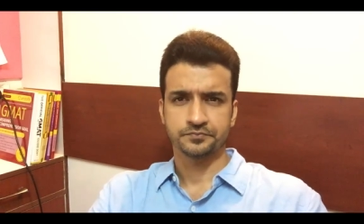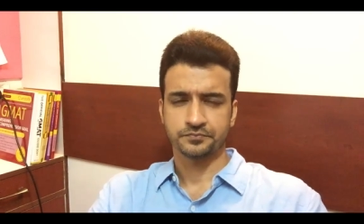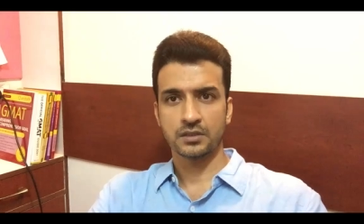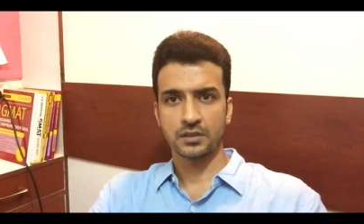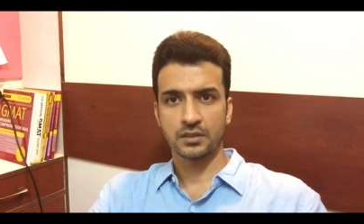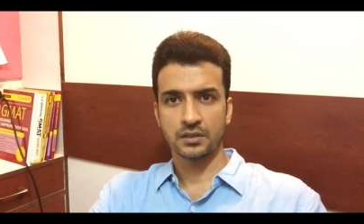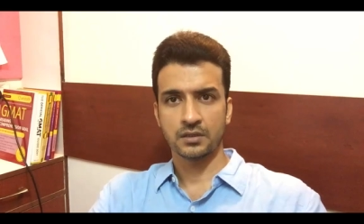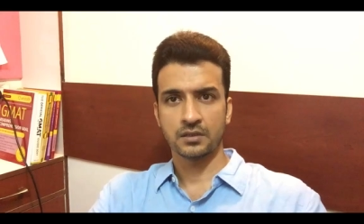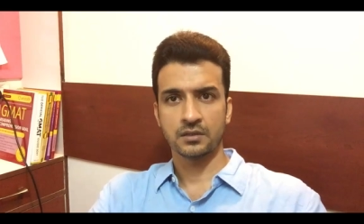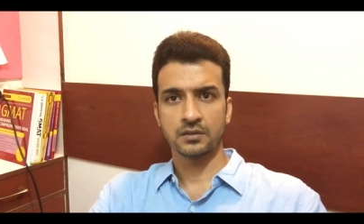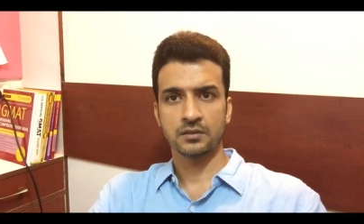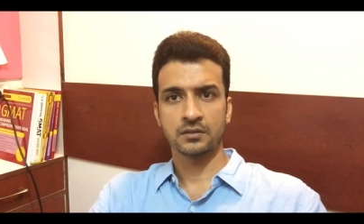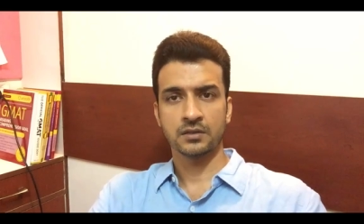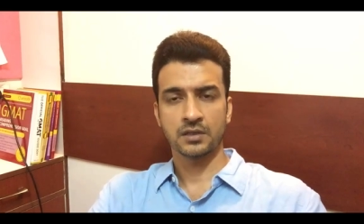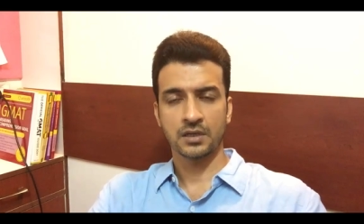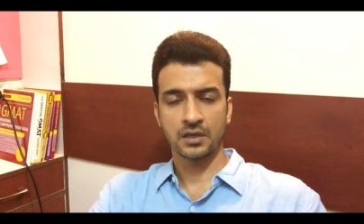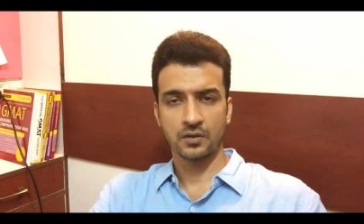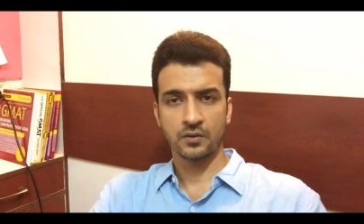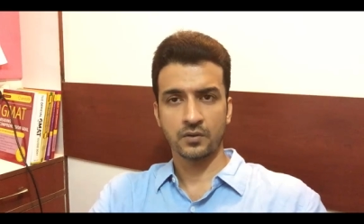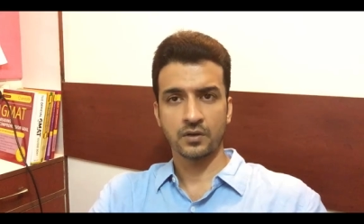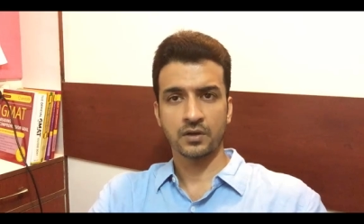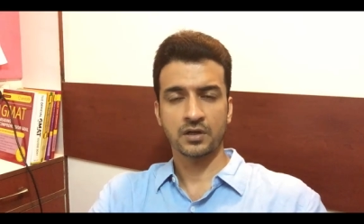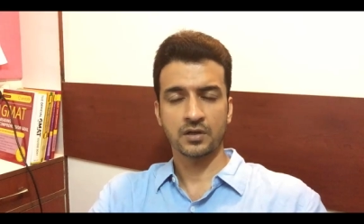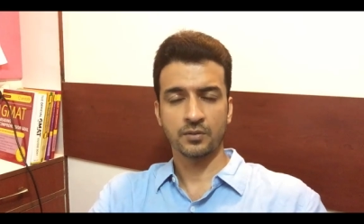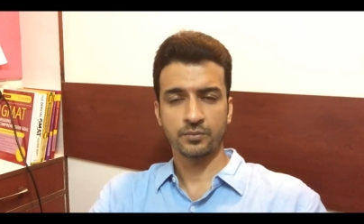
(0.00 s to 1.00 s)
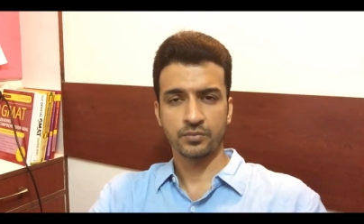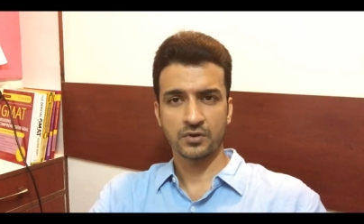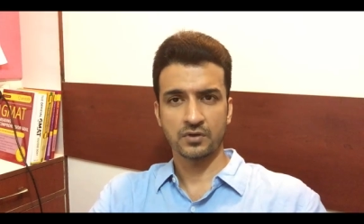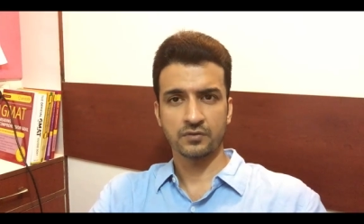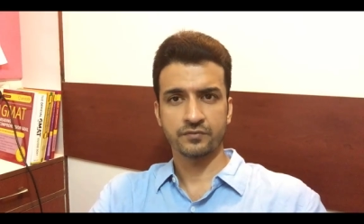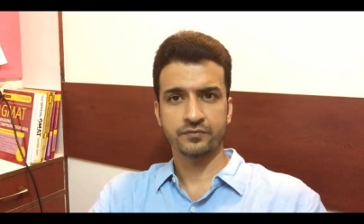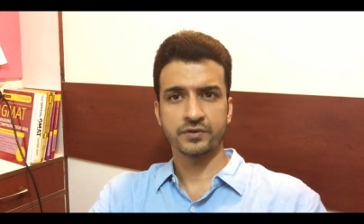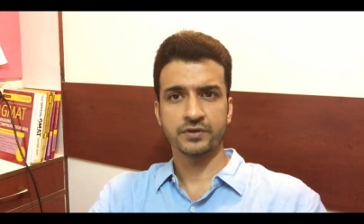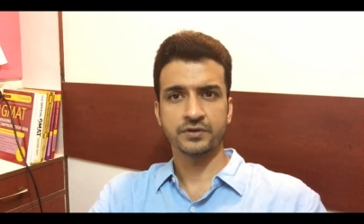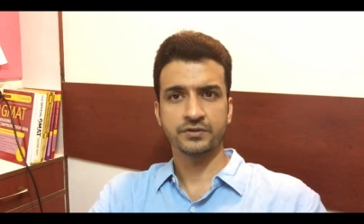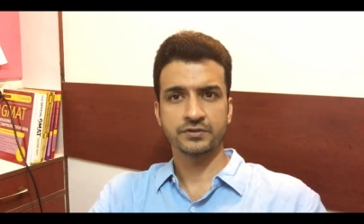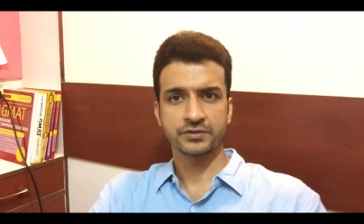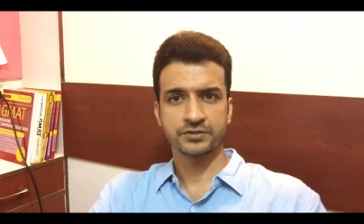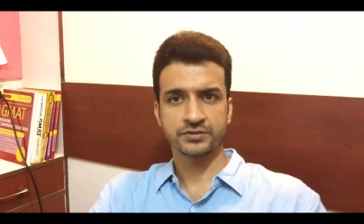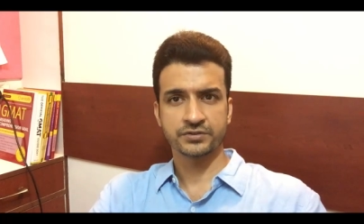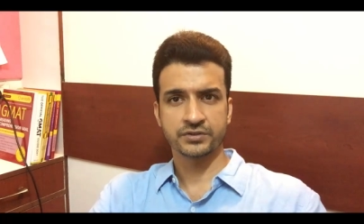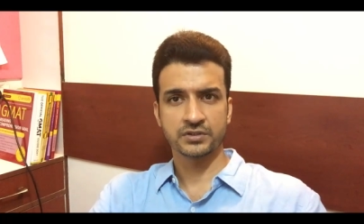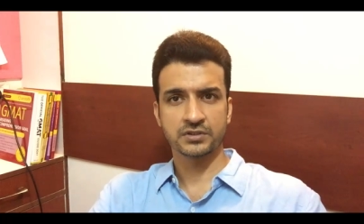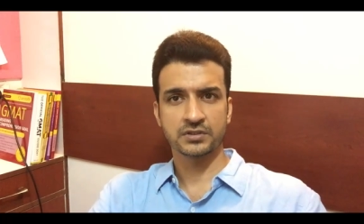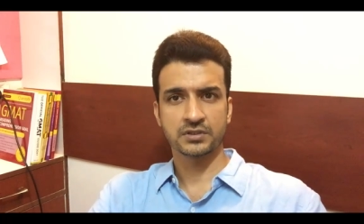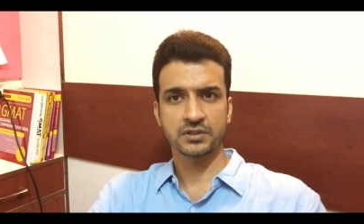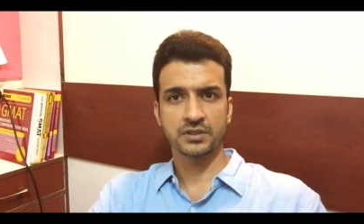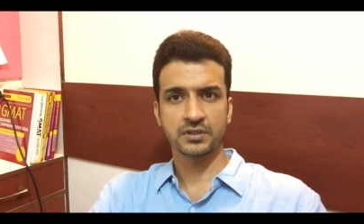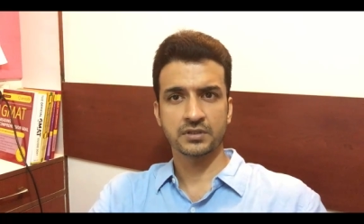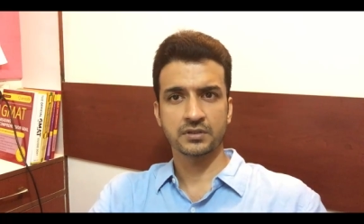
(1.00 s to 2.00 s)
Now, a couple of
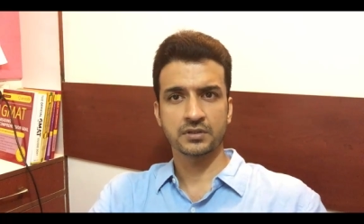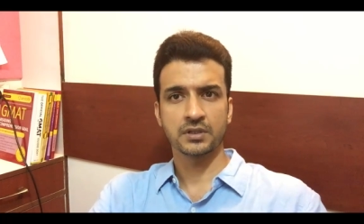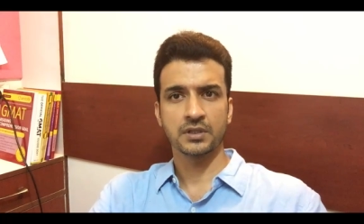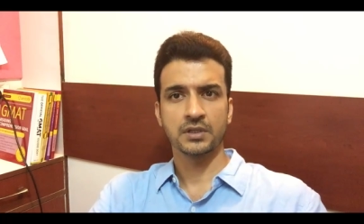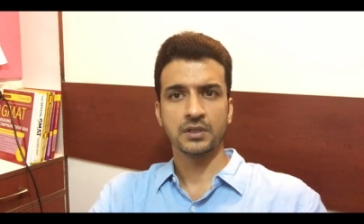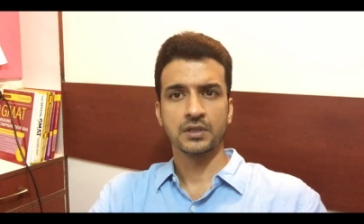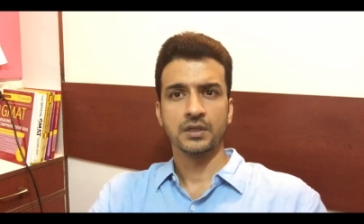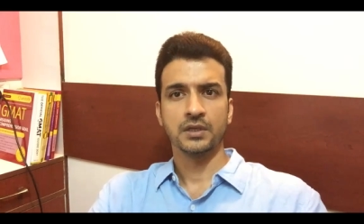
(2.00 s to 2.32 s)
interesting things.